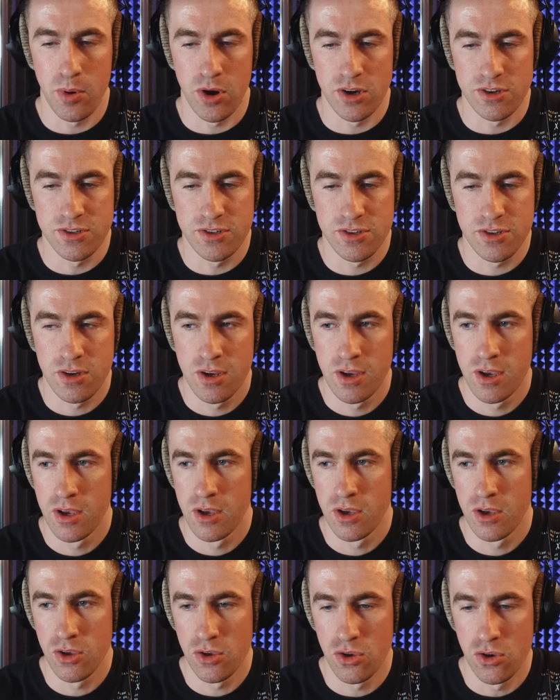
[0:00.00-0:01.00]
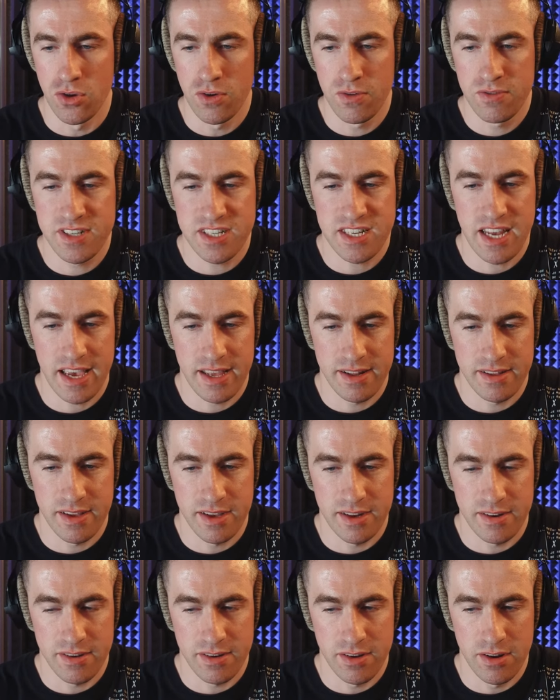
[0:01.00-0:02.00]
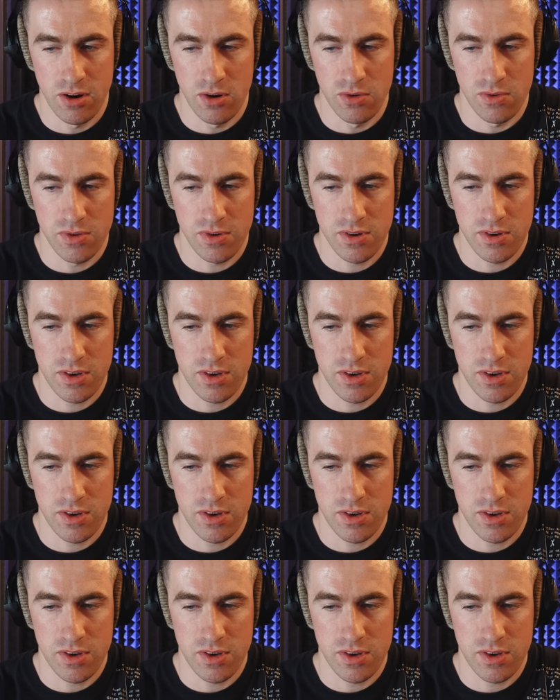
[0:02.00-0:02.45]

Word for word: but you've said that you know